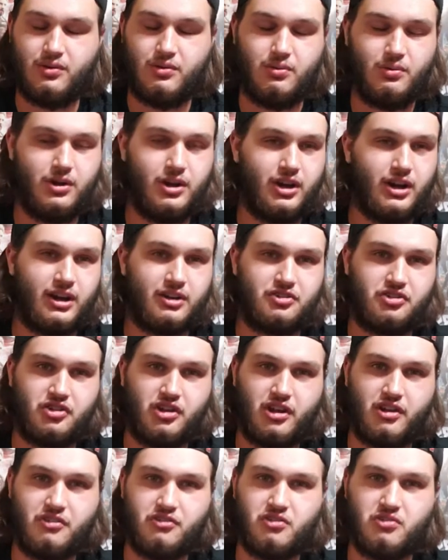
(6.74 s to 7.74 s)
when you
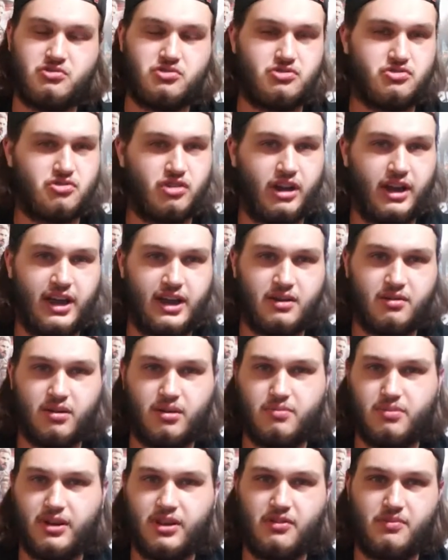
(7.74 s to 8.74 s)
exercise, don't just drink
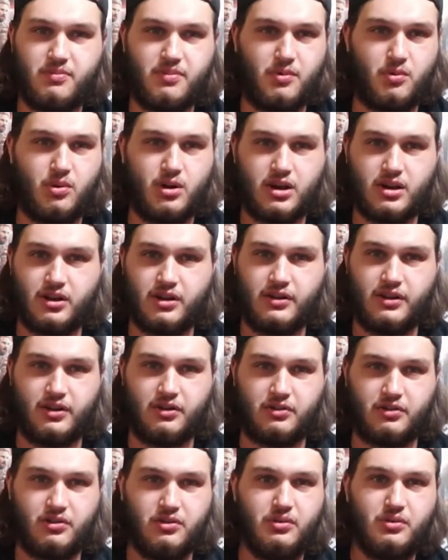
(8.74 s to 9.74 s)
Gatorade. Please put water in there
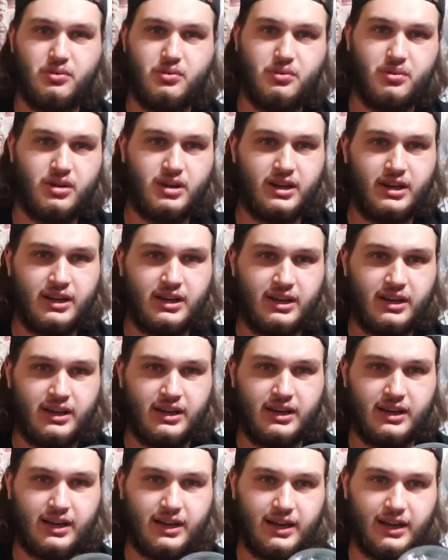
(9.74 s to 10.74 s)
too.
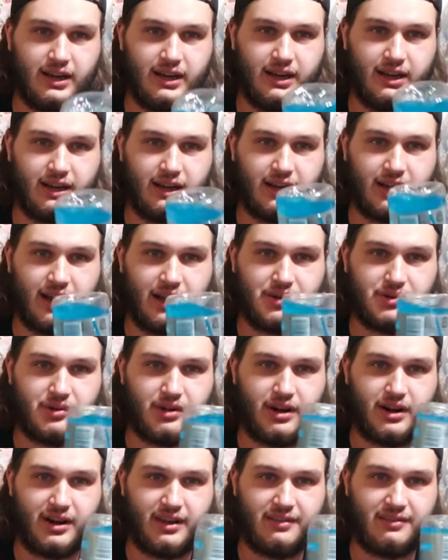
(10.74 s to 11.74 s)

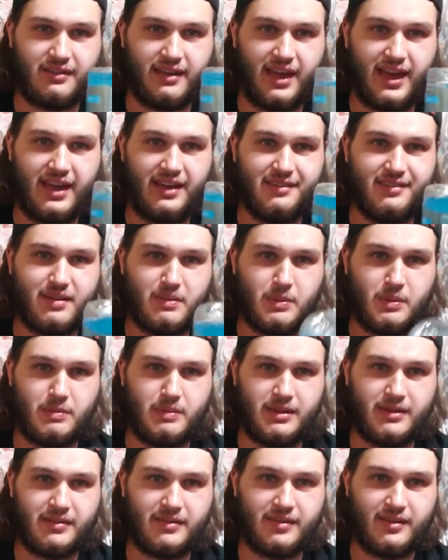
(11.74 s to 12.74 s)
Gatorade is a
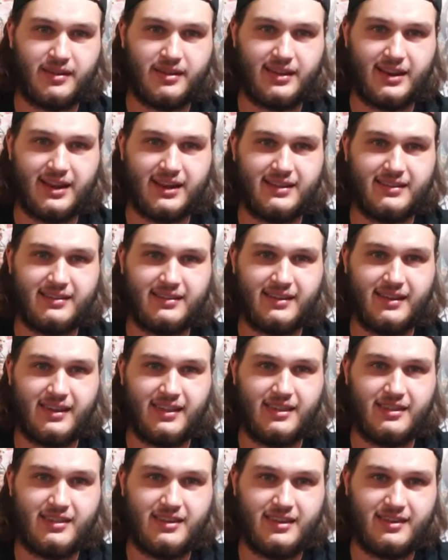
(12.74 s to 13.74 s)
supplement, not
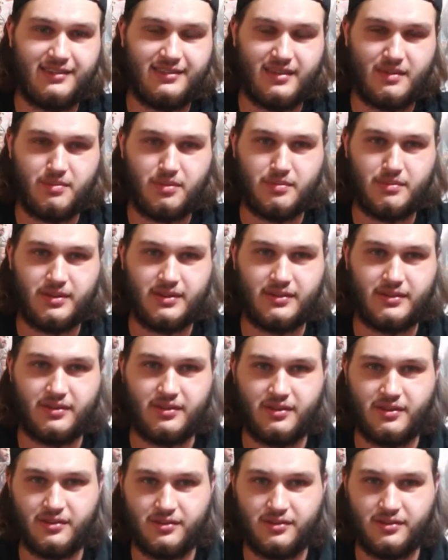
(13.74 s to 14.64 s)
the supplement.